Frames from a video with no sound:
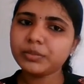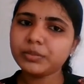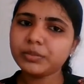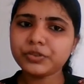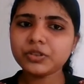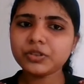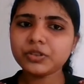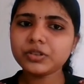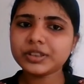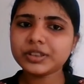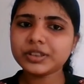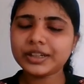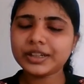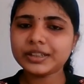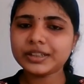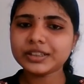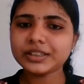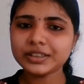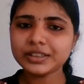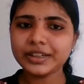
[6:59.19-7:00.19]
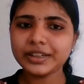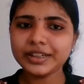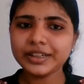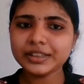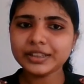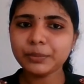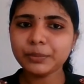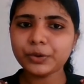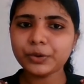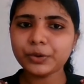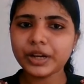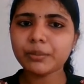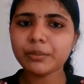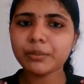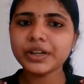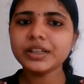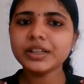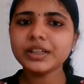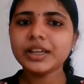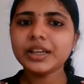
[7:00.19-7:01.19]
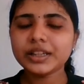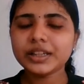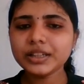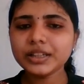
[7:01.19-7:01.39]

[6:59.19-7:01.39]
before running the program, but